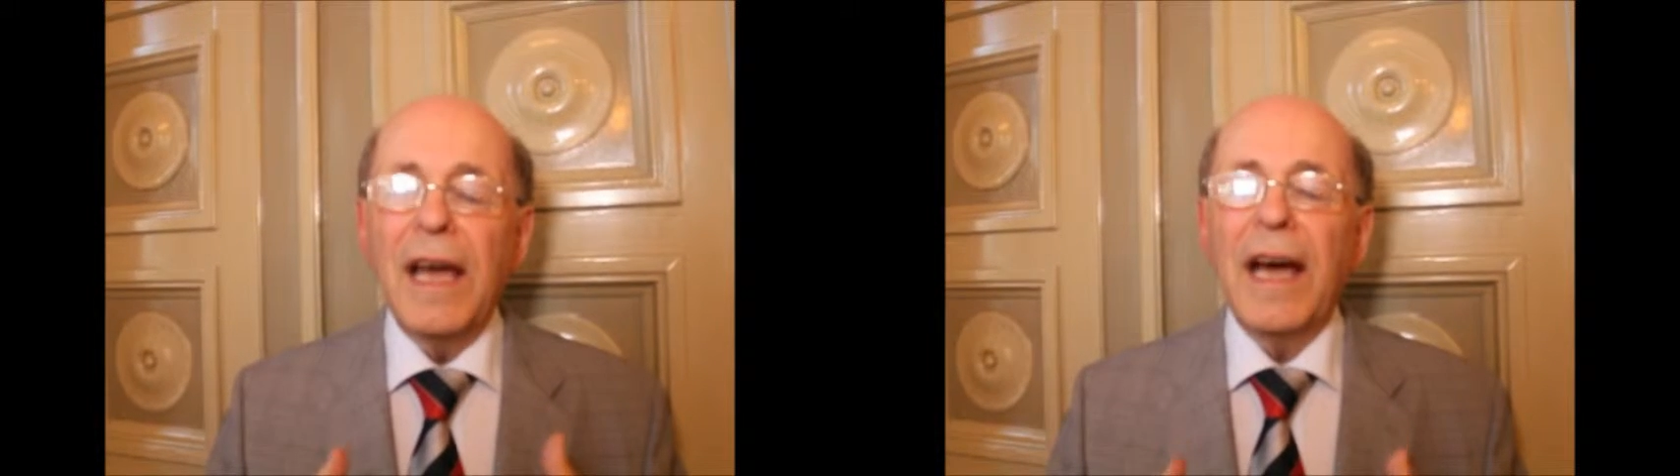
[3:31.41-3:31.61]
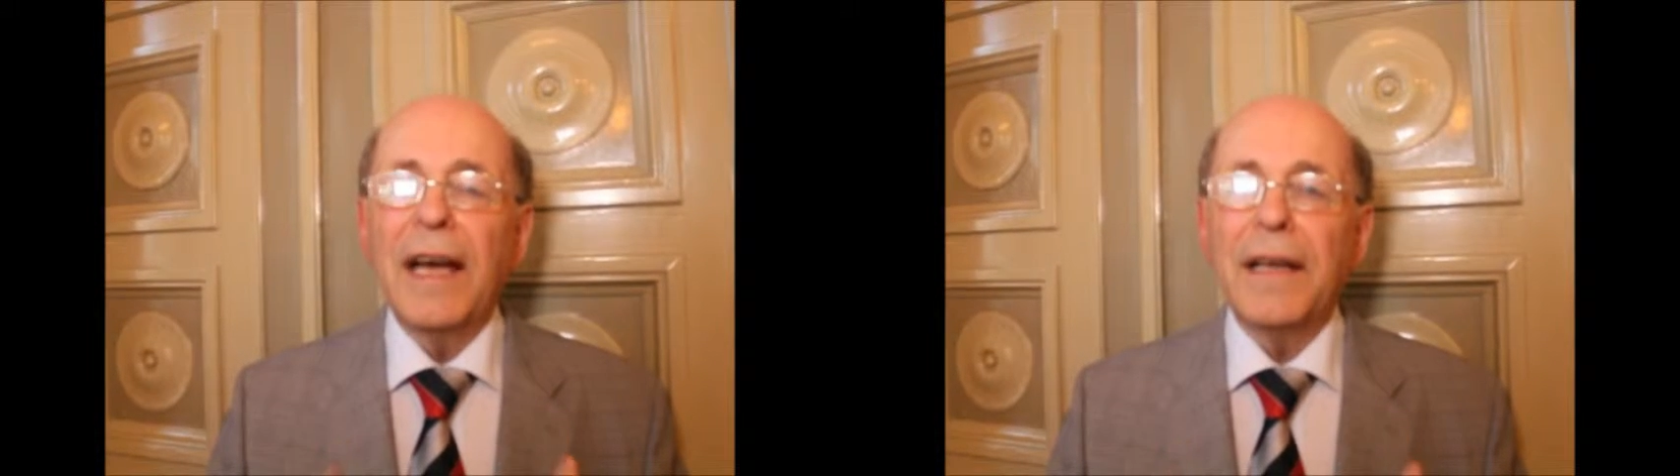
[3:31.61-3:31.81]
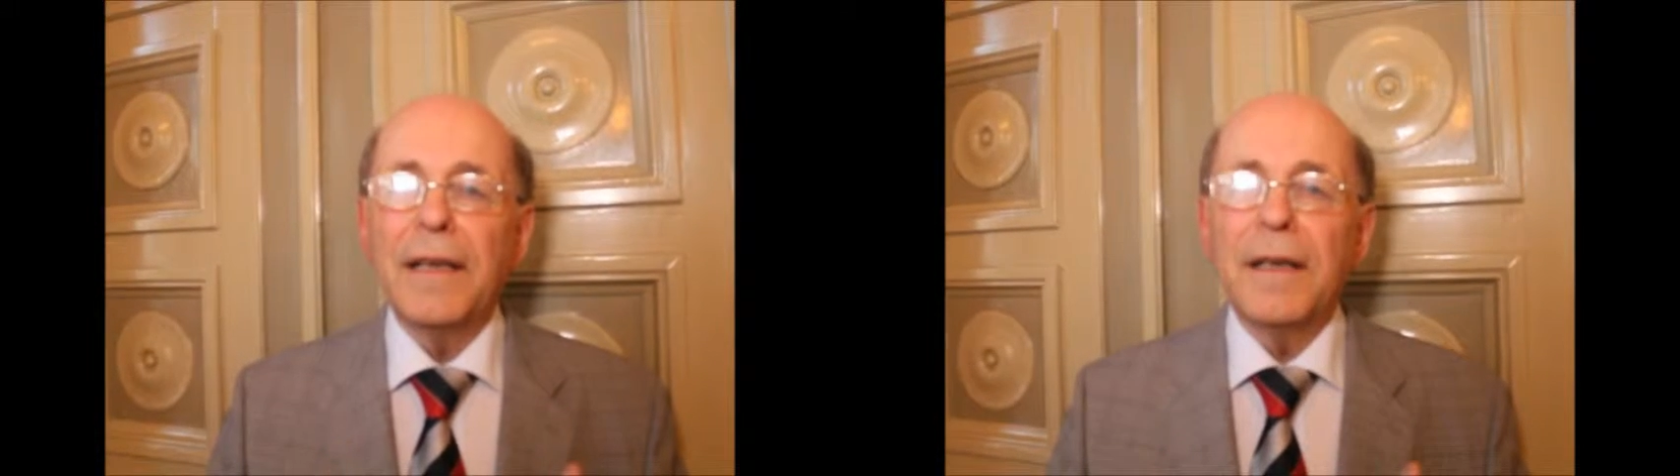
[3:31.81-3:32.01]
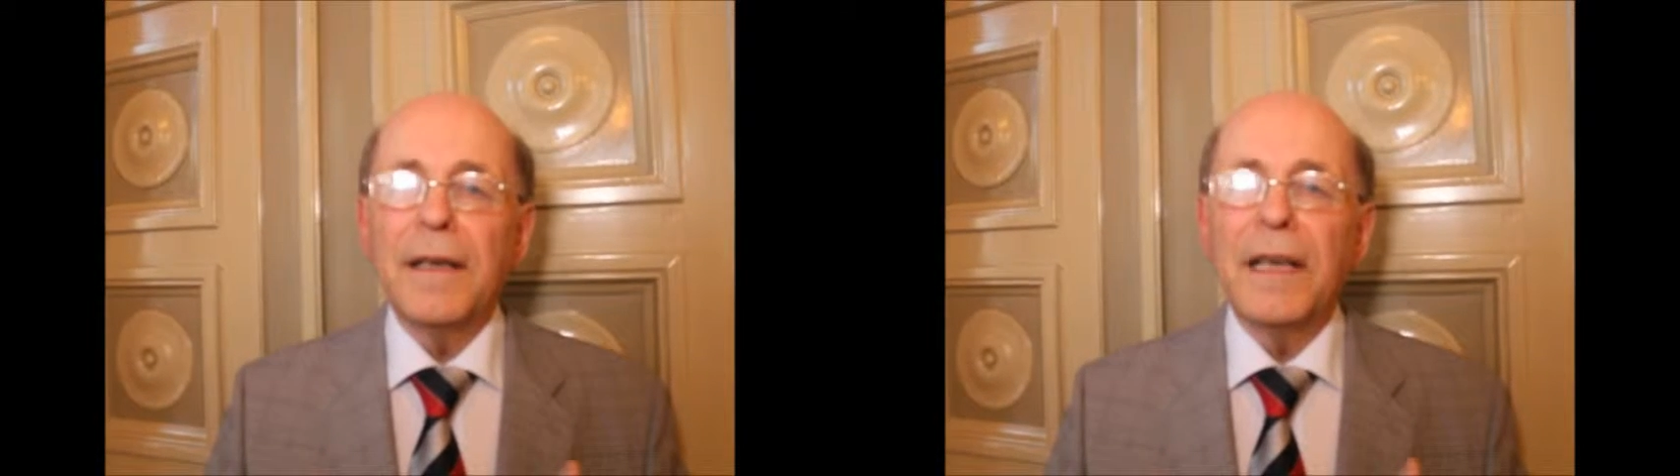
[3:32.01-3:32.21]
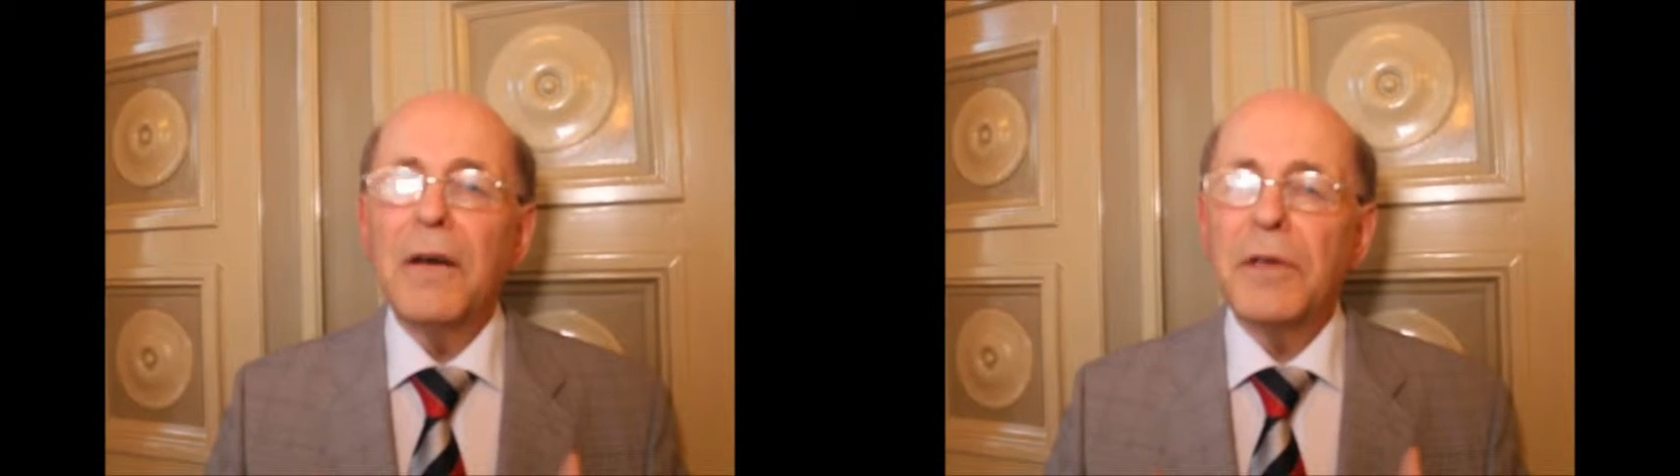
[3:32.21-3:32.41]
And
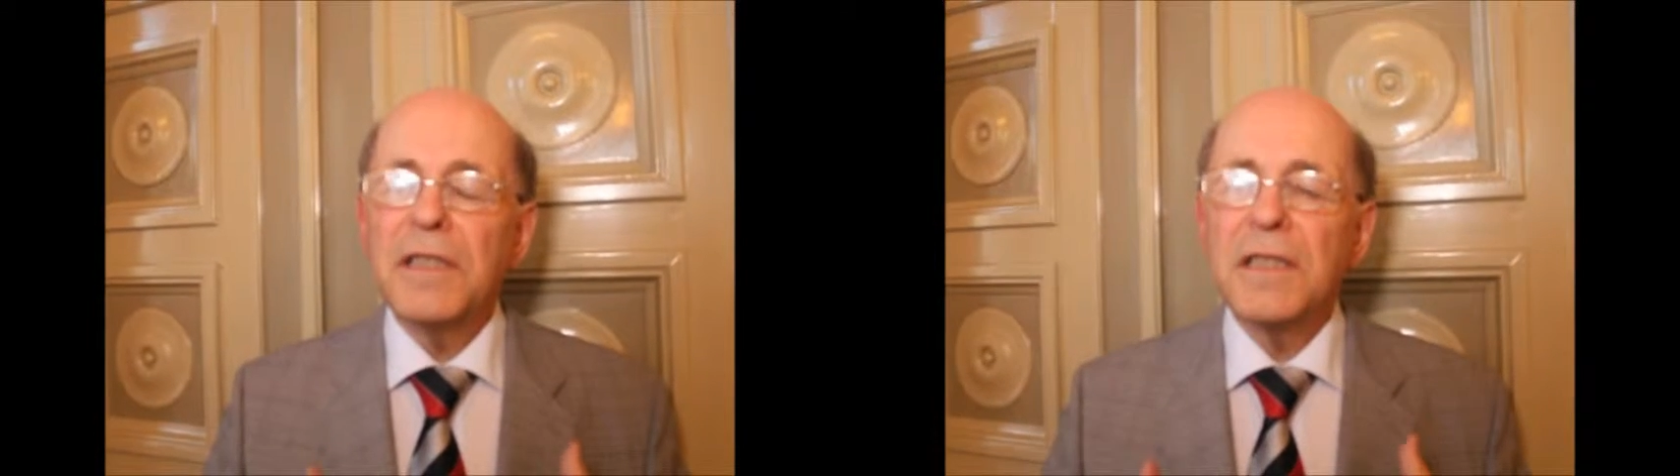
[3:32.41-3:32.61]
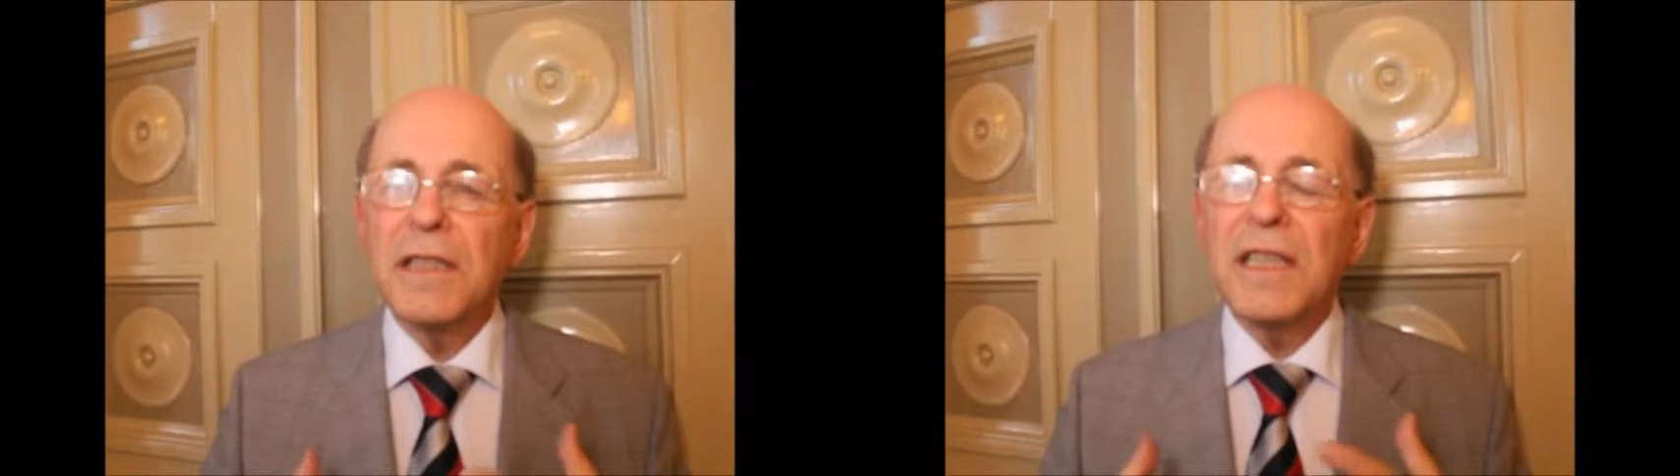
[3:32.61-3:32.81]
now it's